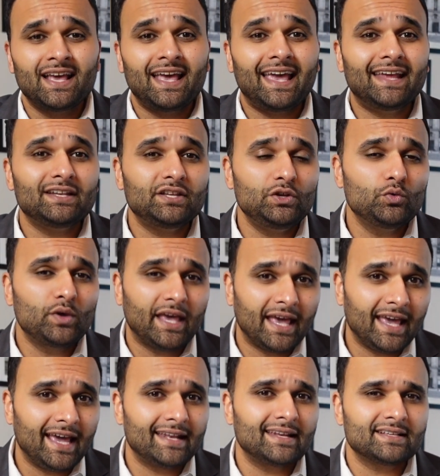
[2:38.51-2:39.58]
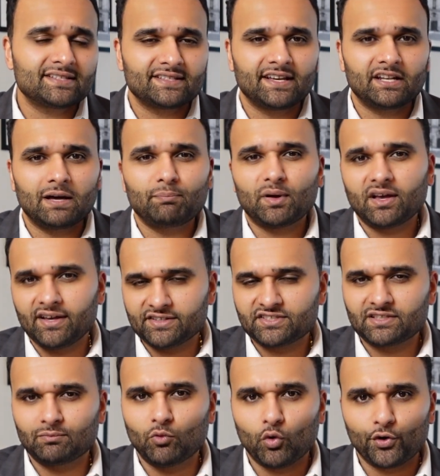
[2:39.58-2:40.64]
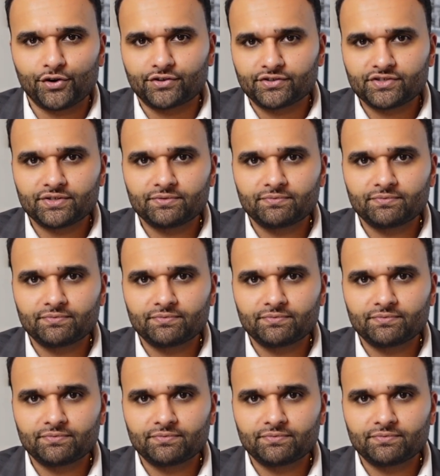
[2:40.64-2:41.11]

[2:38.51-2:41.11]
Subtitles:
and you can set up custom orders.